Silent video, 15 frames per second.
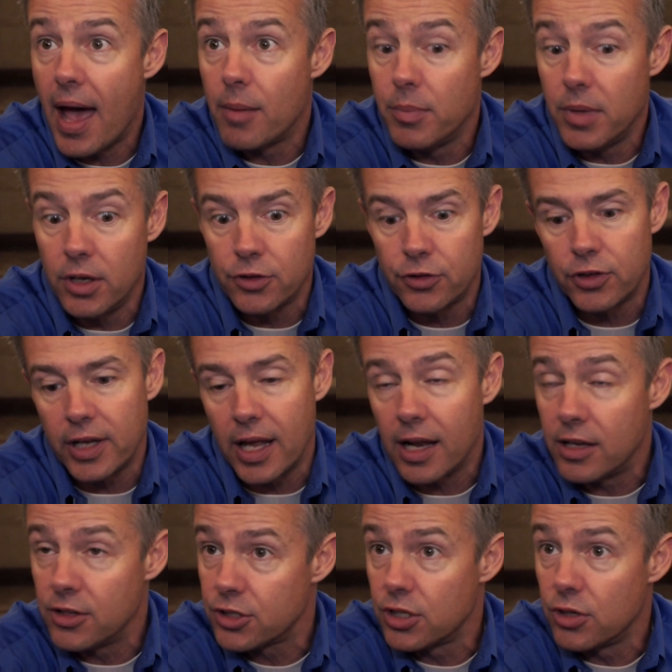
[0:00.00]
admins to get
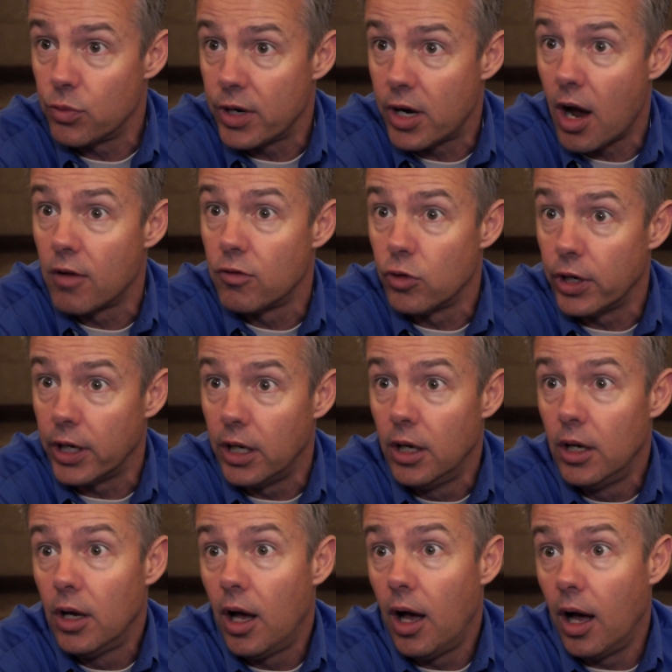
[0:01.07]
instant recovery
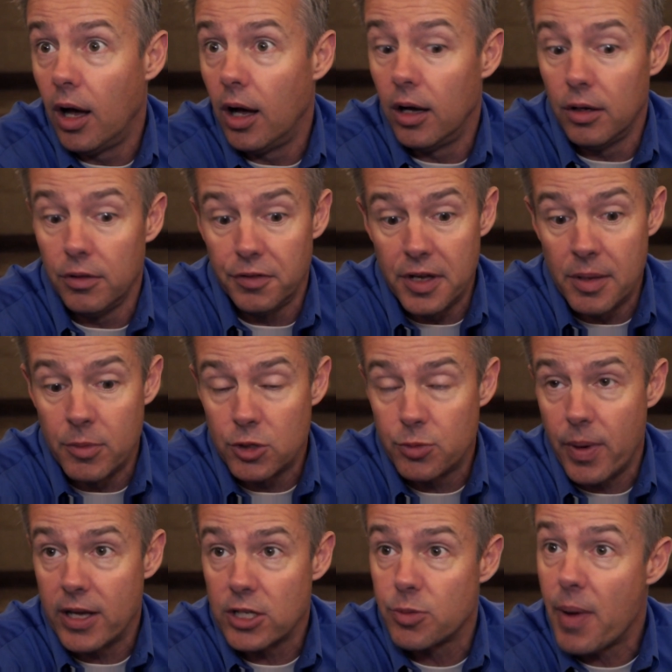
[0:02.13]
of
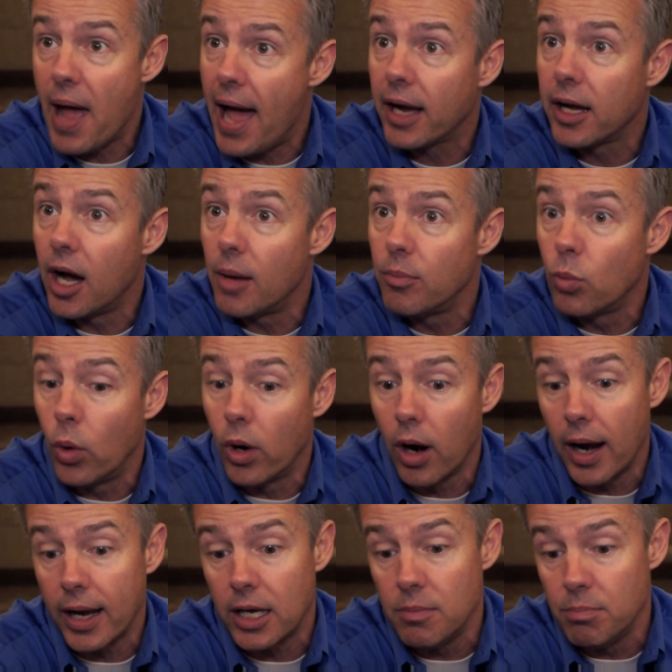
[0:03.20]
image-based backup, where
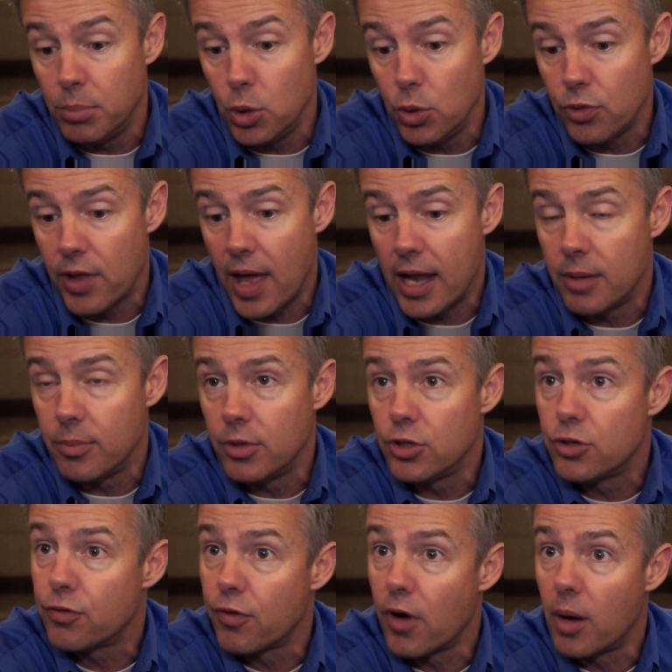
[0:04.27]
I can boot that
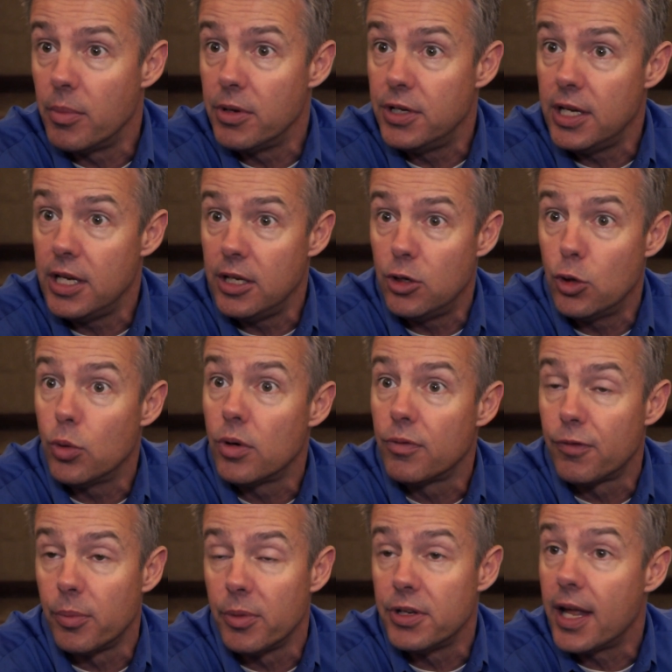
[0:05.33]
image from a
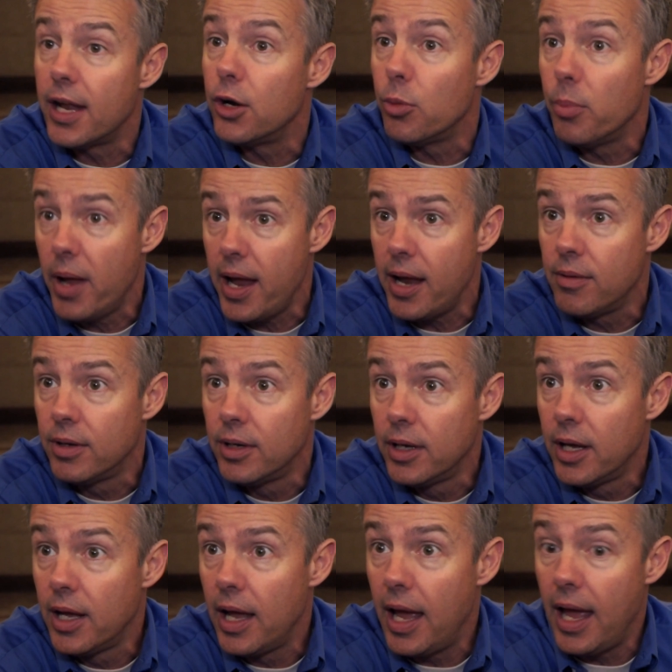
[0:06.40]
data domain
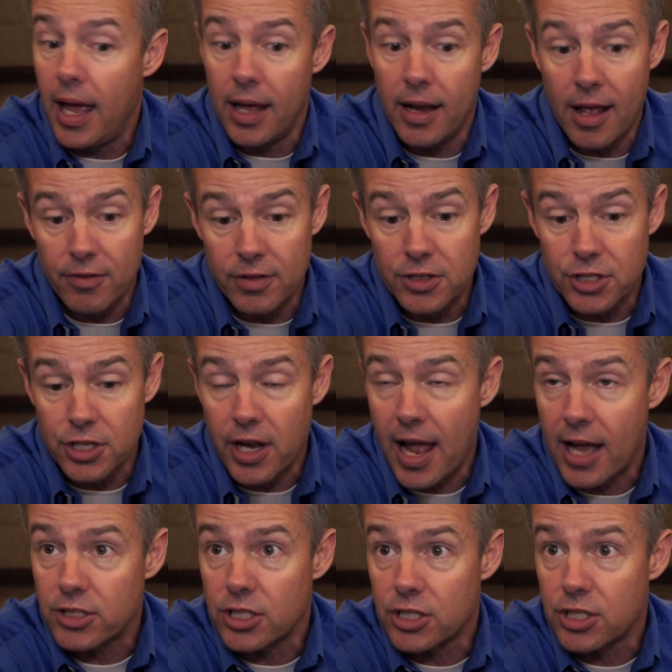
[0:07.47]
and have instant
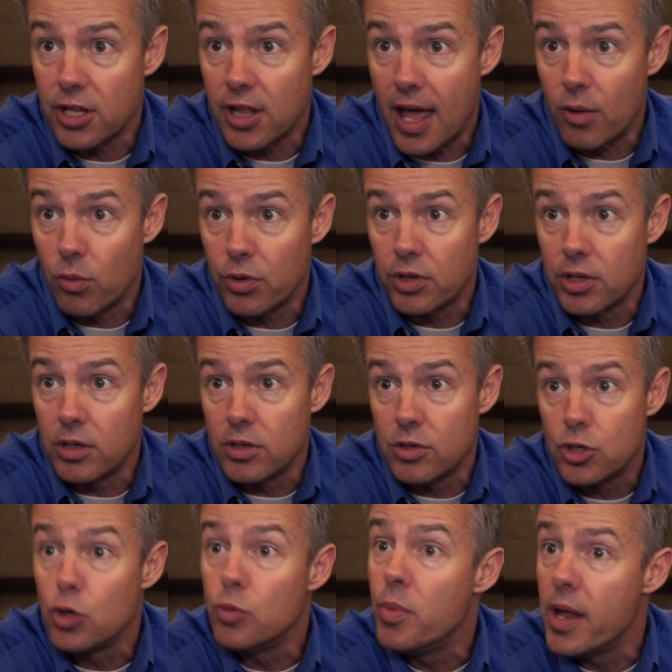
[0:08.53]
access to that within
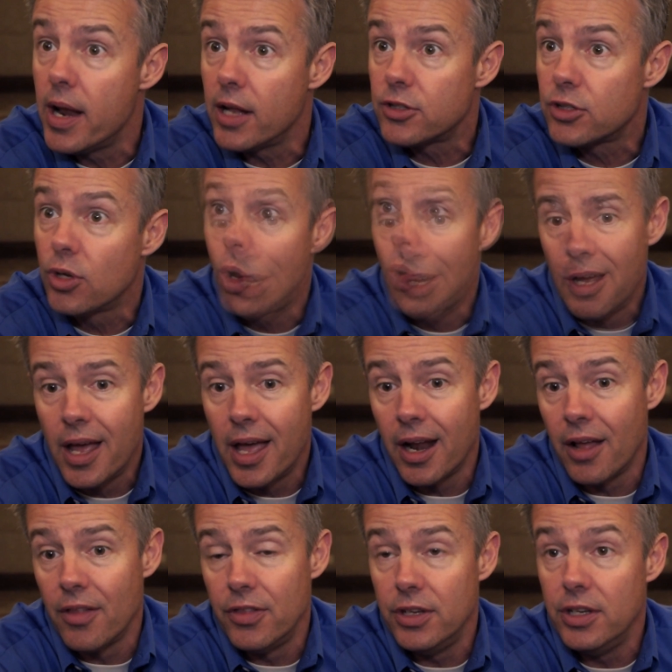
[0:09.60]
2 minutes. And
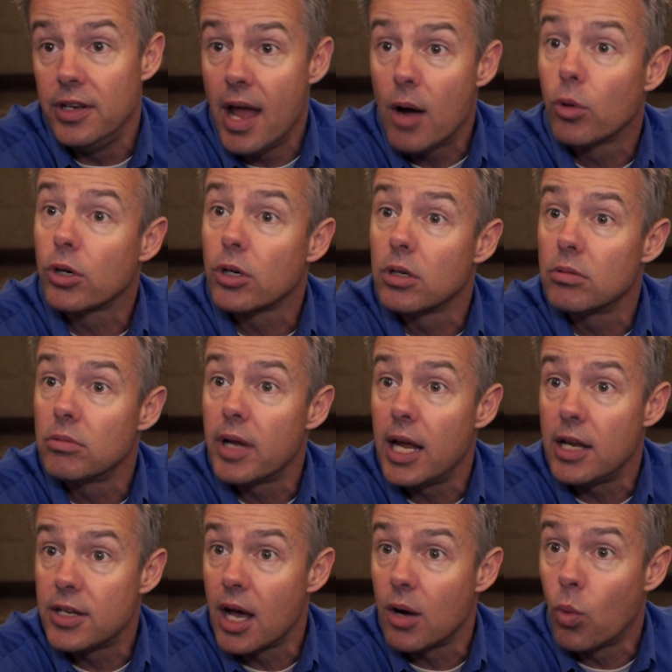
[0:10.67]
on the Networker
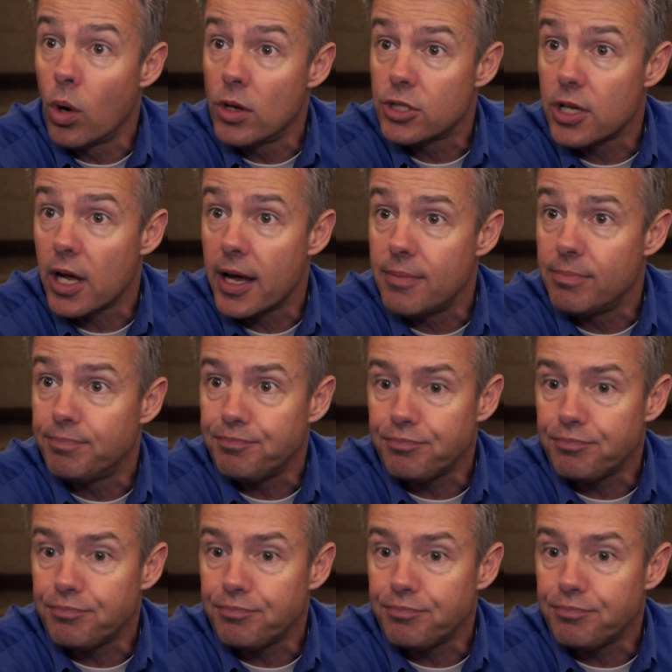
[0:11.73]
8.1 side,